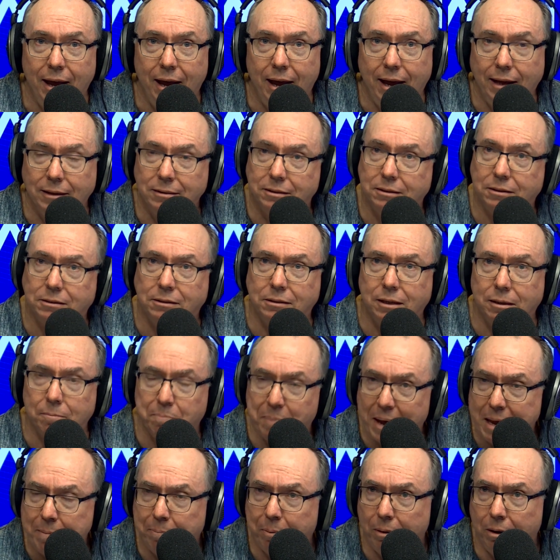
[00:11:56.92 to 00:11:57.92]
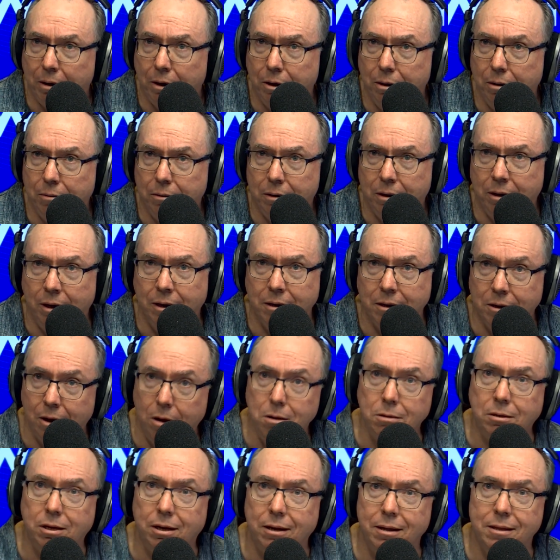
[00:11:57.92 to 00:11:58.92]
It's uh, people yeah. who are
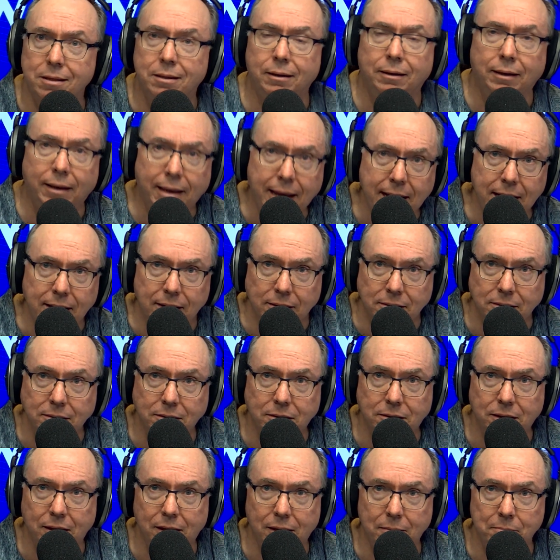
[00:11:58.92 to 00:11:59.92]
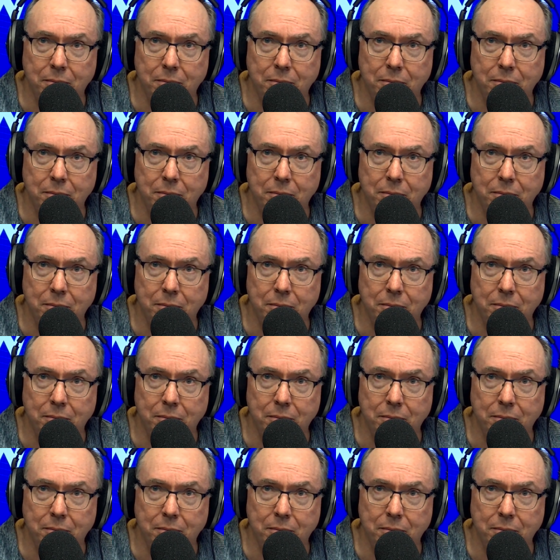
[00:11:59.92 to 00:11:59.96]
not the leaders.